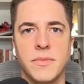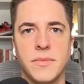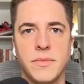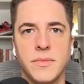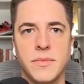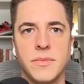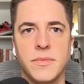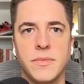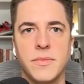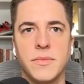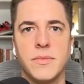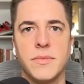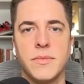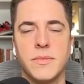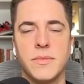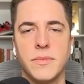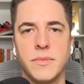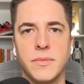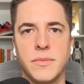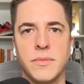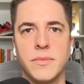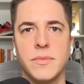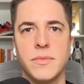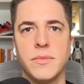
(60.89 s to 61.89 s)

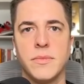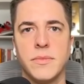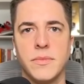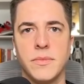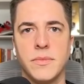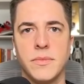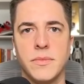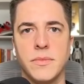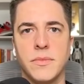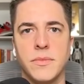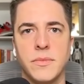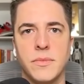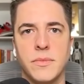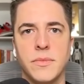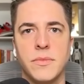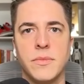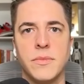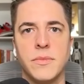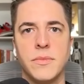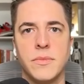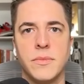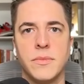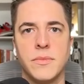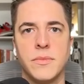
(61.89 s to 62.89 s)

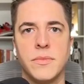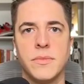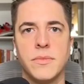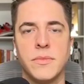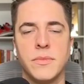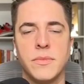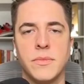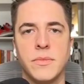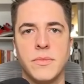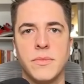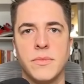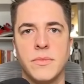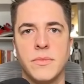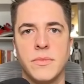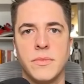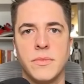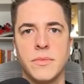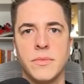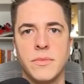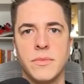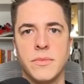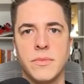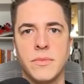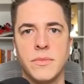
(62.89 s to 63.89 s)

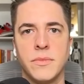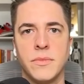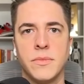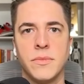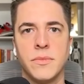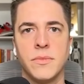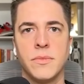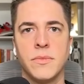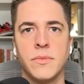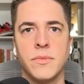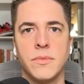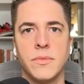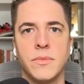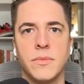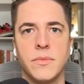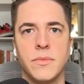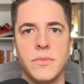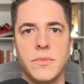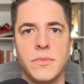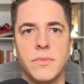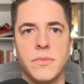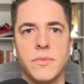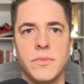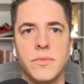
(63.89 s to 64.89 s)

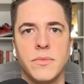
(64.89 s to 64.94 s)
No words are spoken by the person on screen.